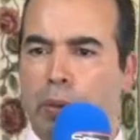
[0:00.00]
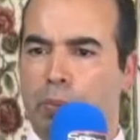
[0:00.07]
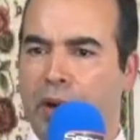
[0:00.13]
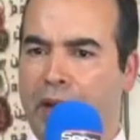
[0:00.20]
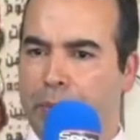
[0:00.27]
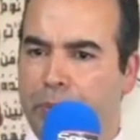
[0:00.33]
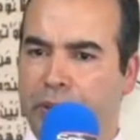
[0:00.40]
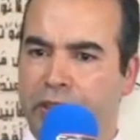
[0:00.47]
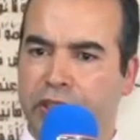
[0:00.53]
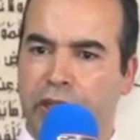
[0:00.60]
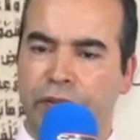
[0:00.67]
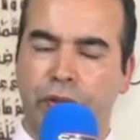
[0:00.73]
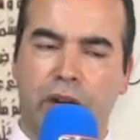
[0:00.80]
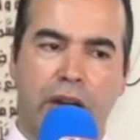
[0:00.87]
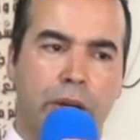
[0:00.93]
and buy pizza
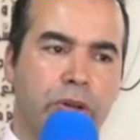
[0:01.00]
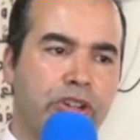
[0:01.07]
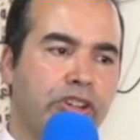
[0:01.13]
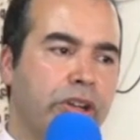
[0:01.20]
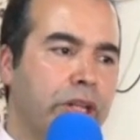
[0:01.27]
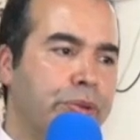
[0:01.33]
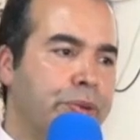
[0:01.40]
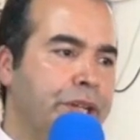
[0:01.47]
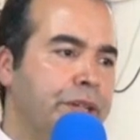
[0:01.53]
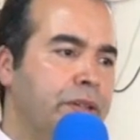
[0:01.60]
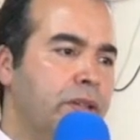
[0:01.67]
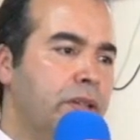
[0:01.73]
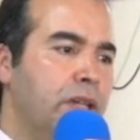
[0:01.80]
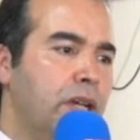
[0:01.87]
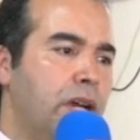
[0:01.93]
for our children,
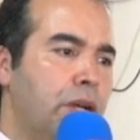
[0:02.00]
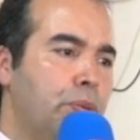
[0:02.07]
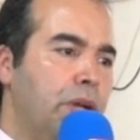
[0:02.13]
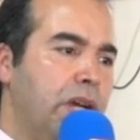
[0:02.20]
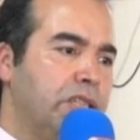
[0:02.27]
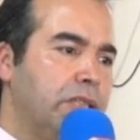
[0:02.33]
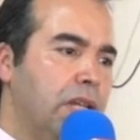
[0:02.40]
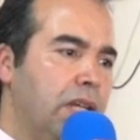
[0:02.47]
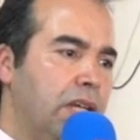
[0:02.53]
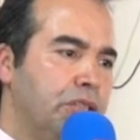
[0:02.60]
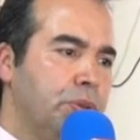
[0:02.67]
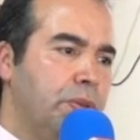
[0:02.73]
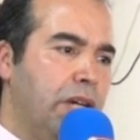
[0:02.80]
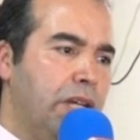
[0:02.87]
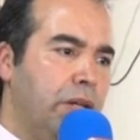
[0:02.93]
and we ask Allah
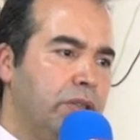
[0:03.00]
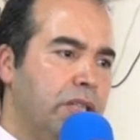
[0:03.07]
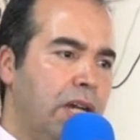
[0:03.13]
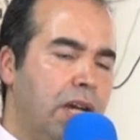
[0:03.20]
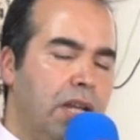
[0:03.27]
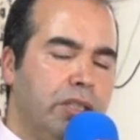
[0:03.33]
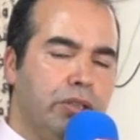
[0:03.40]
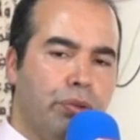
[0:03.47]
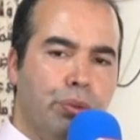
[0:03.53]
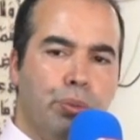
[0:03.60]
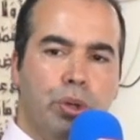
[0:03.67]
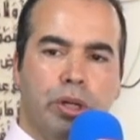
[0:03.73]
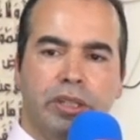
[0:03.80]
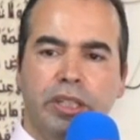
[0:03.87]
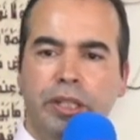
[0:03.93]
subhanahu wa ta'ala to
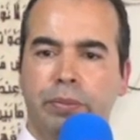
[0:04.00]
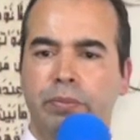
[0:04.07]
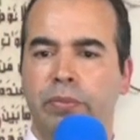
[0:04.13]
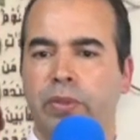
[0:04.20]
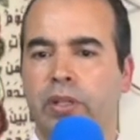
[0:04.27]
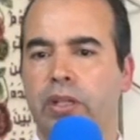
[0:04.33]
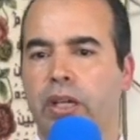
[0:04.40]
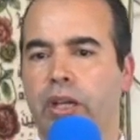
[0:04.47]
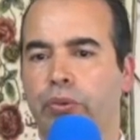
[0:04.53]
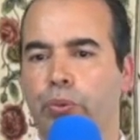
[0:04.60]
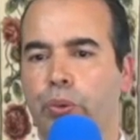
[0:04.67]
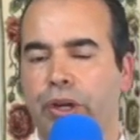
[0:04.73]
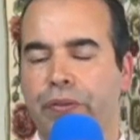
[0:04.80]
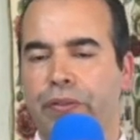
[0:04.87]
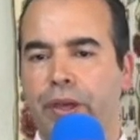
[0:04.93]
reward him and
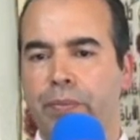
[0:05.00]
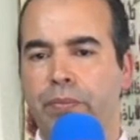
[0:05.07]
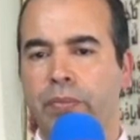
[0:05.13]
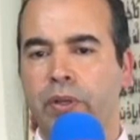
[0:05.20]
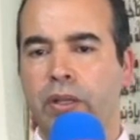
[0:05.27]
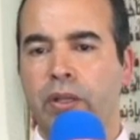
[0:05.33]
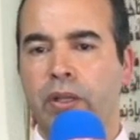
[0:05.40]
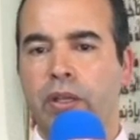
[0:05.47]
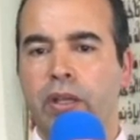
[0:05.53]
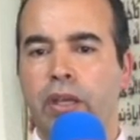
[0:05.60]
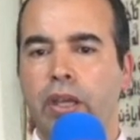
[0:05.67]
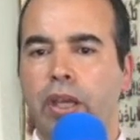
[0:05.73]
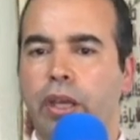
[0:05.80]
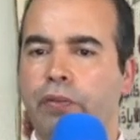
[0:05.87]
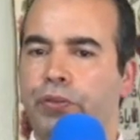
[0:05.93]
reward them.
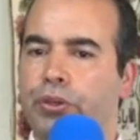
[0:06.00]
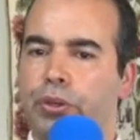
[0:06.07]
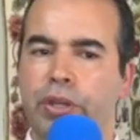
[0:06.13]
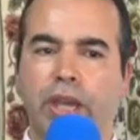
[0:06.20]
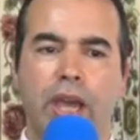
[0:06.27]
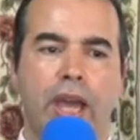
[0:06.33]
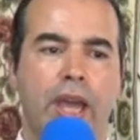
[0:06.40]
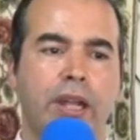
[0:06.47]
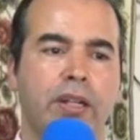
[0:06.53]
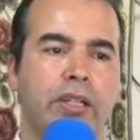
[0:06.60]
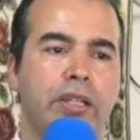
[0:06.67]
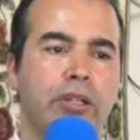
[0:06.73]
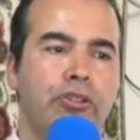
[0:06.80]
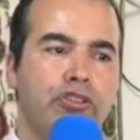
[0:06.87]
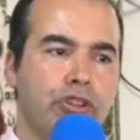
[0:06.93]
If you can
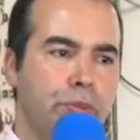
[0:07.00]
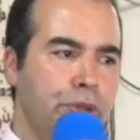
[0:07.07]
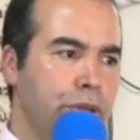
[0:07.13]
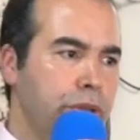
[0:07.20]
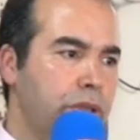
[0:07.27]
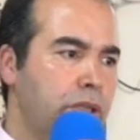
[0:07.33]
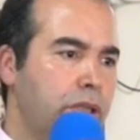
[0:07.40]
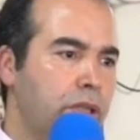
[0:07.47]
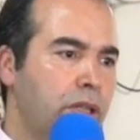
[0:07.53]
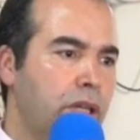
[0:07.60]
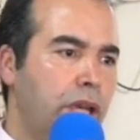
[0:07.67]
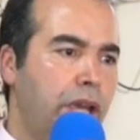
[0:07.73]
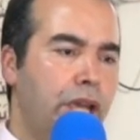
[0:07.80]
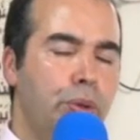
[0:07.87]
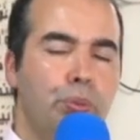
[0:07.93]
contribute
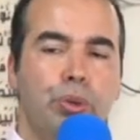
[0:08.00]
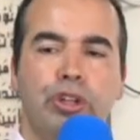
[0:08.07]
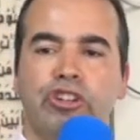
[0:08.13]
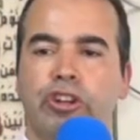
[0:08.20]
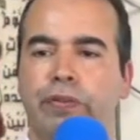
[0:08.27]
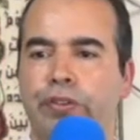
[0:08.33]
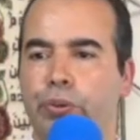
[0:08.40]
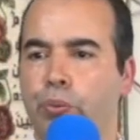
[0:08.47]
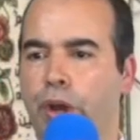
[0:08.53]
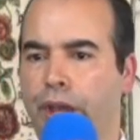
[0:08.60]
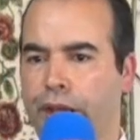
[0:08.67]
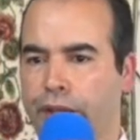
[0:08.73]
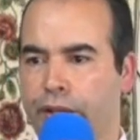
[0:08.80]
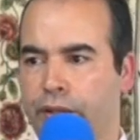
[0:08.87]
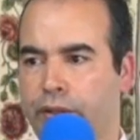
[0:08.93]
in whichever
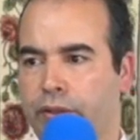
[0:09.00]
way